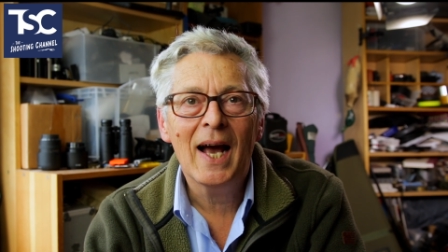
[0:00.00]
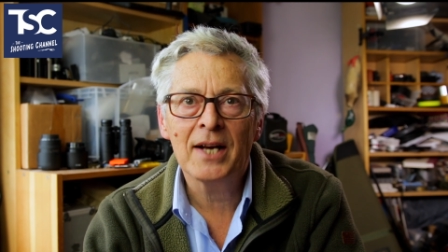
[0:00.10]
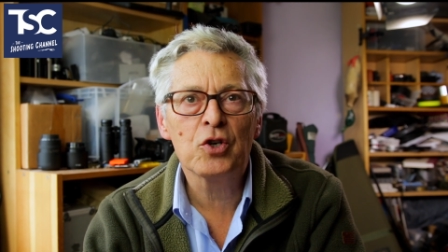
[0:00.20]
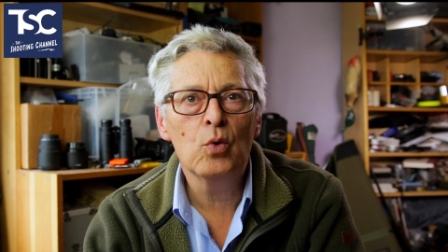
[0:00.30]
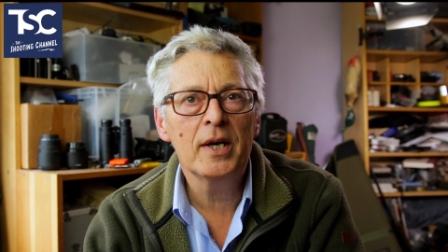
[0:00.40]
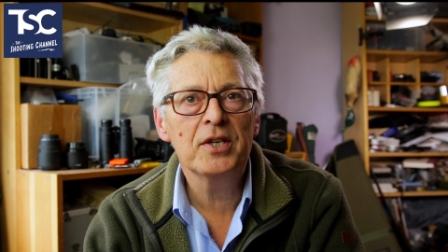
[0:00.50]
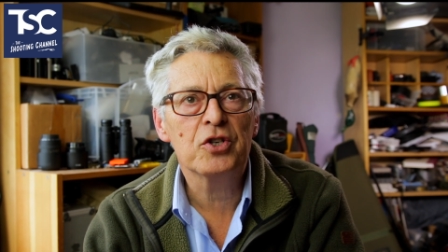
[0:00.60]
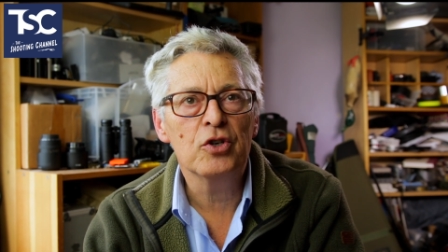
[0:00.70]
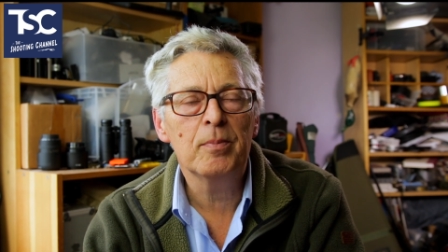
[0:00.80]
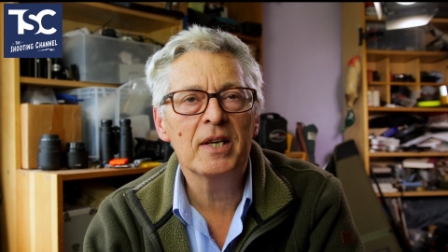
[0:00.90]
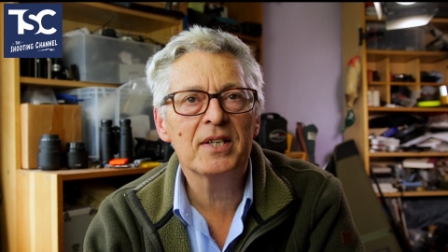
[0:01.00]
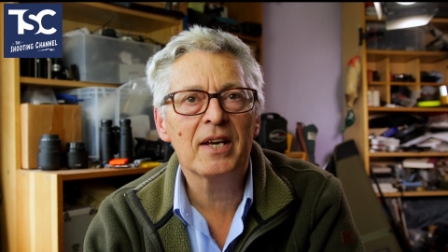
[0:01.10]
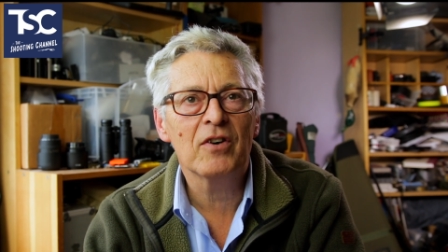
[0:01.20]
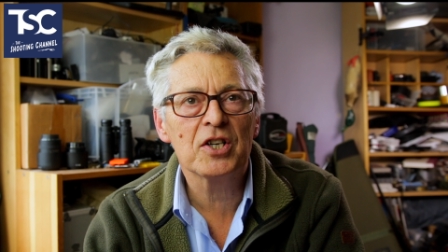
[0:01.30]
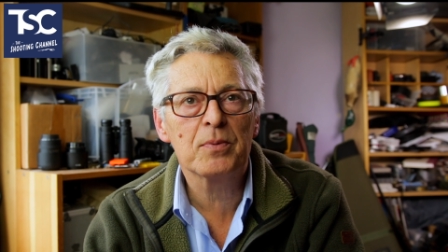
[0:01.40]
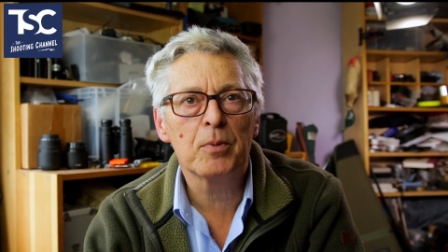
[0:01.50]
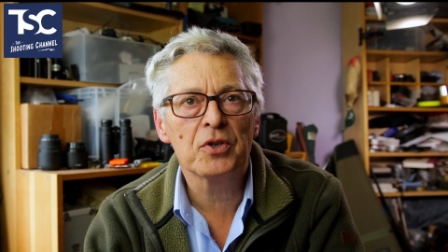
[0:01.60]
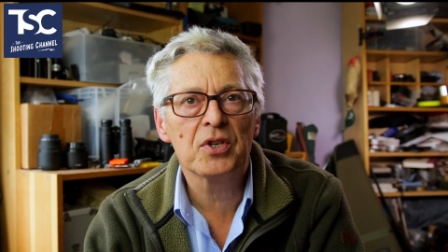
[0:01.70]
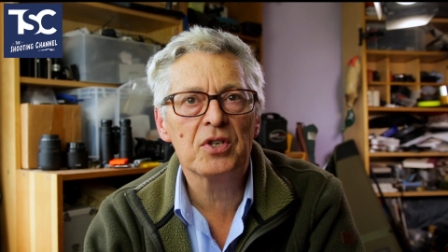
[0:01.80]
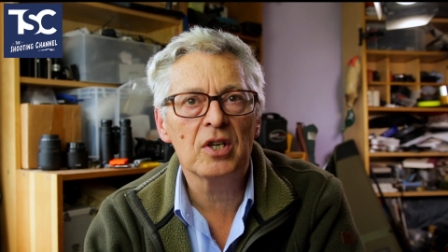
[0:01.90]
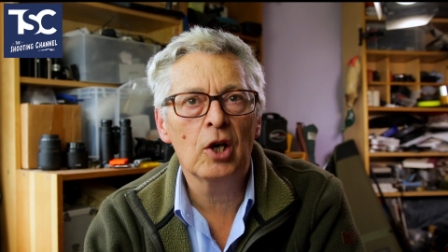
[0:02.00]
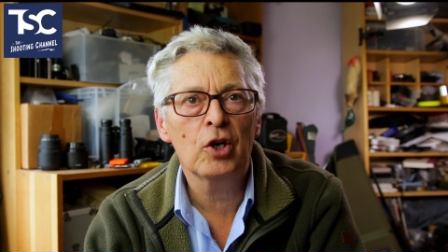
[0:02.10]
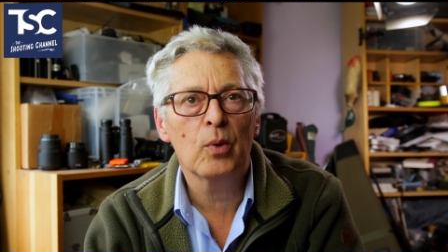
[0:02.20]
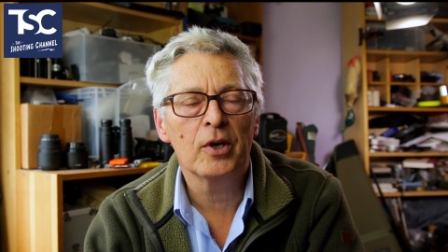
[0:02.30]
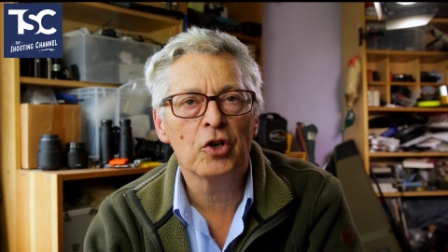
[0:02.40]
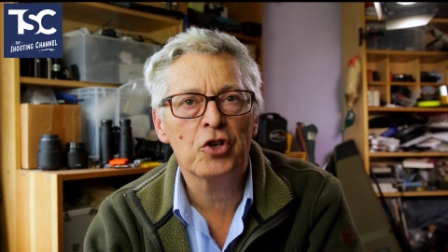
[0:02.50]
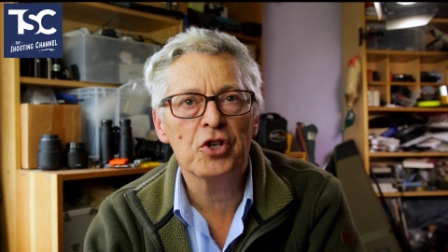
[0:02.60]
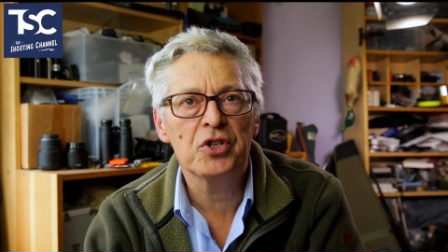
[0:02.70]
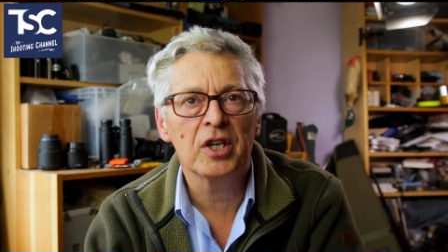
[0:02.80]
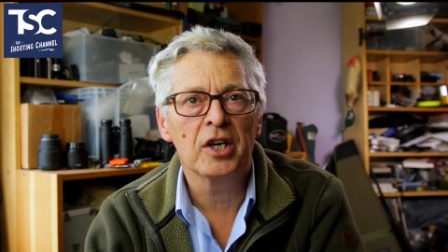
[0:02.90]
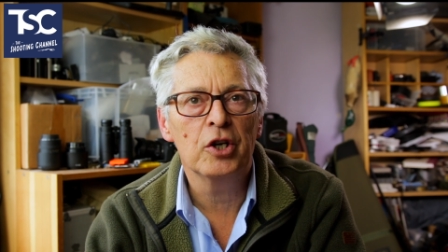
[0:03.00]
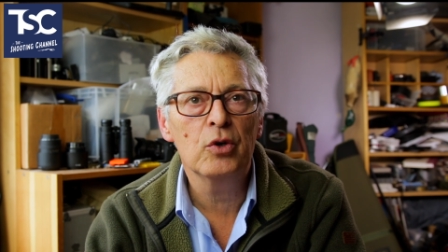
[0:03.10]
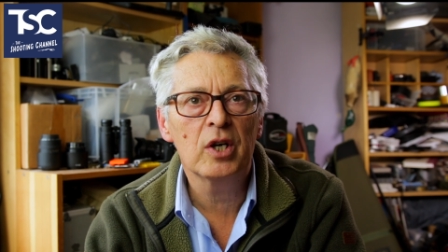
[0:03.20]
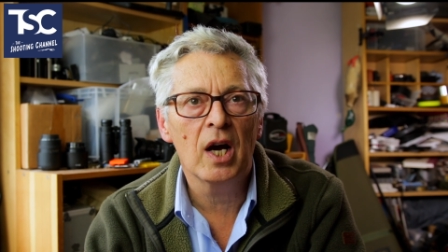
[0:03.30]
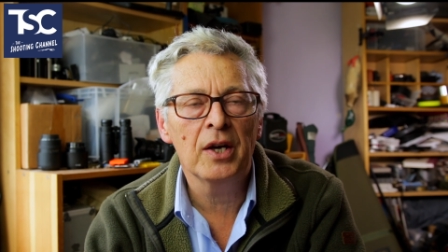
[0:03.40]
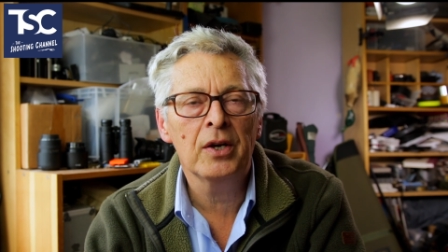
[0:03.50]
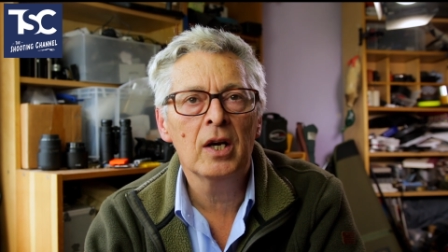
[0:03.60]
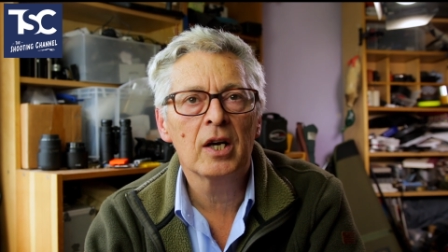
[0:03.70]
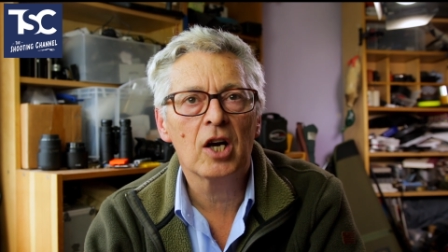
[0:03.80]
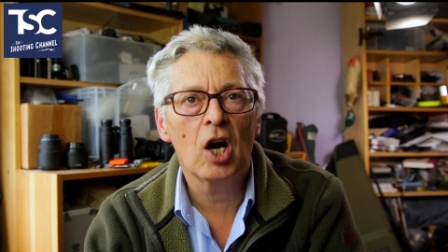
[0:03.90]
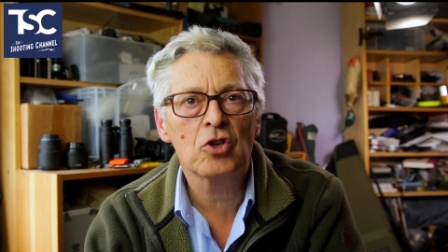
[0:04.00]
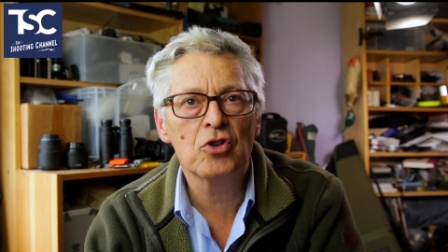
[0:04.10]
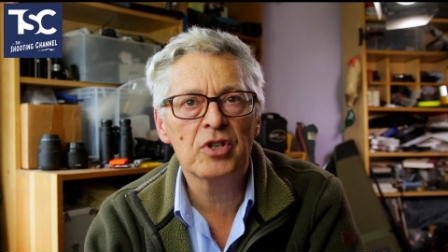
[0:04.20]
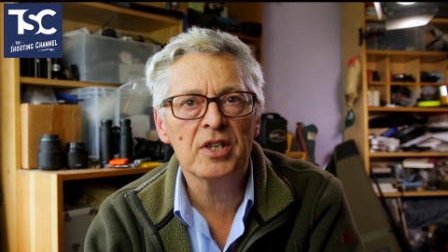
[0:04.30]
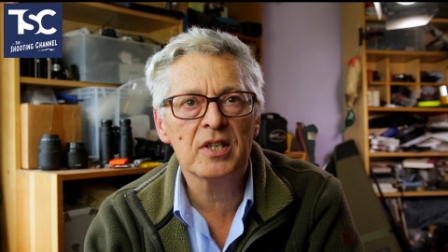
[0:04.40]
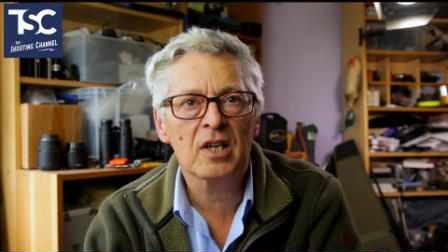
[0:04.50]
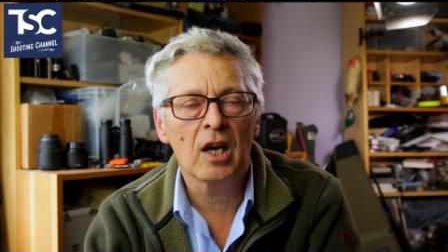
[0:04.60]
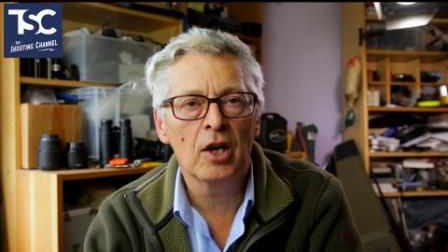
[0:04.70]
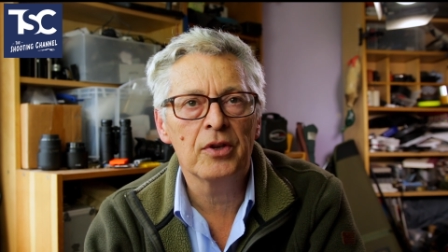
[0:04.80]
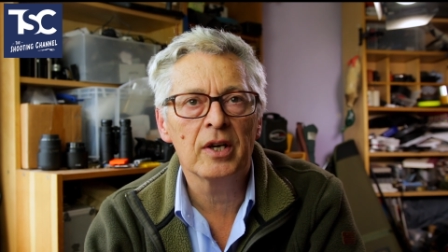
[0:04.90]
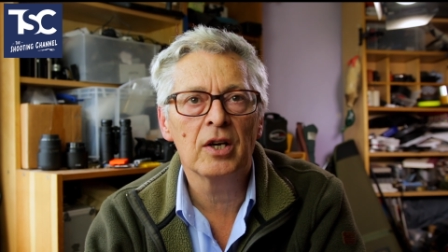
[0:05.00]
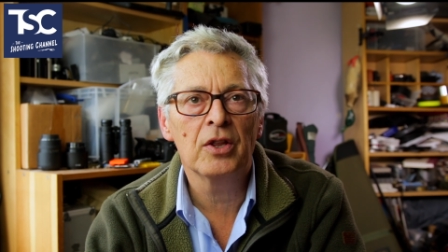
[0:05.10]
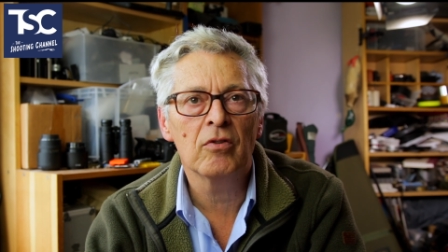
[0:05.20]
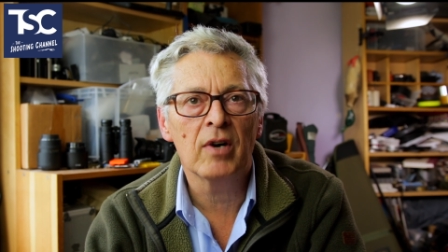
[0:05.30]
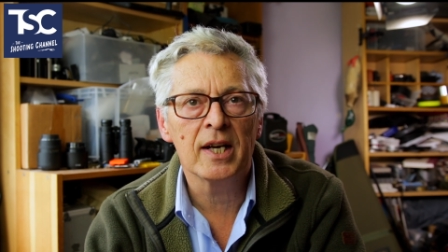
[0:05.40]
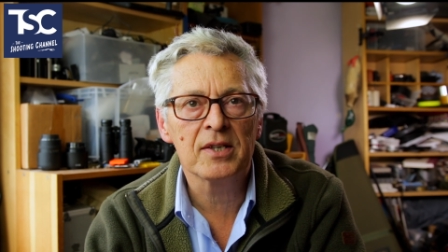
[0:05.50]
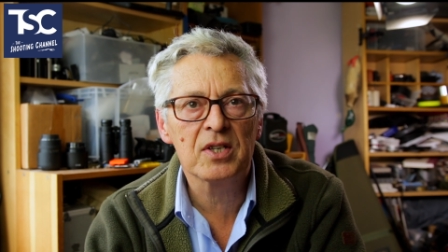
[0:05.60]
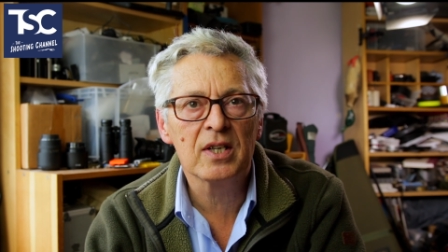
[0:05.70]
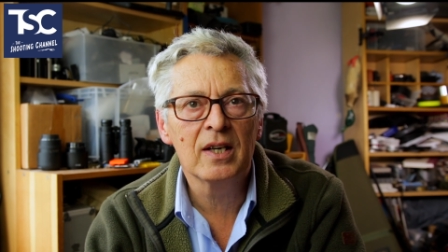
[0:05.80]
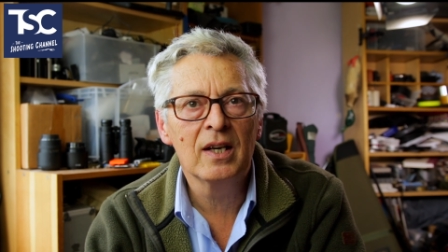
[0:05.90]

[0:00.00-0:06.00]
As always, do please give our sponsors a look when you're choosing a new gun, cartridges, clothing, and the rest.